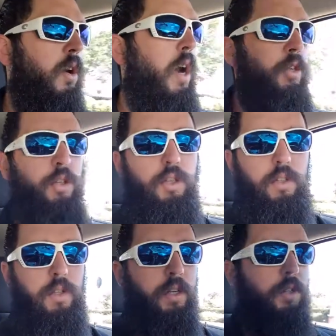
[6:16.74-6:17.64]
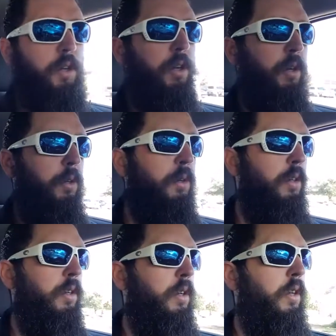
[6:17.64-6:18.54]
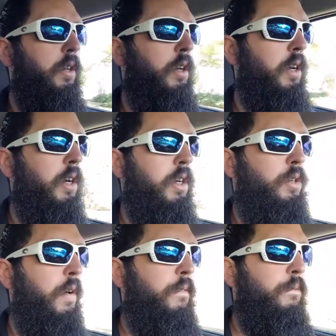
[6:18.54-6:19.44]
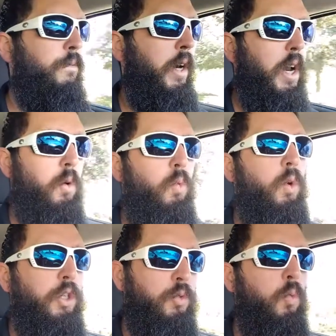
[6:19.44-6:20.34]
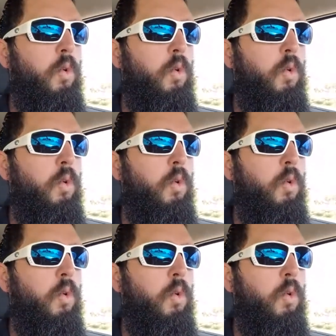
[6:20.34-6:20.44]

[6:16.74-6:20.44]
oxygen sensor code, so I figured out which